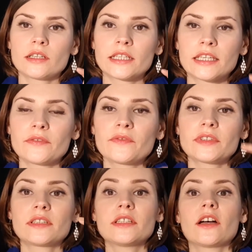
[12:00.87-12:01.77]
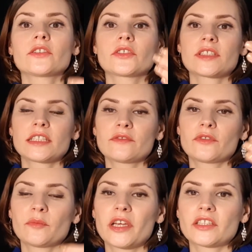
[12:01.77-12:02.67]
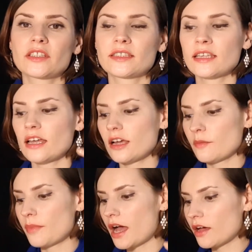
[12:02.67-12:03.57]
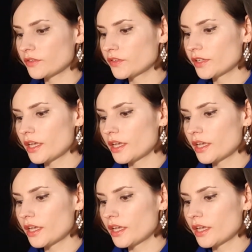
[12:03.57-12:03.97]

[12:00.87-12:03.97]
give the others information about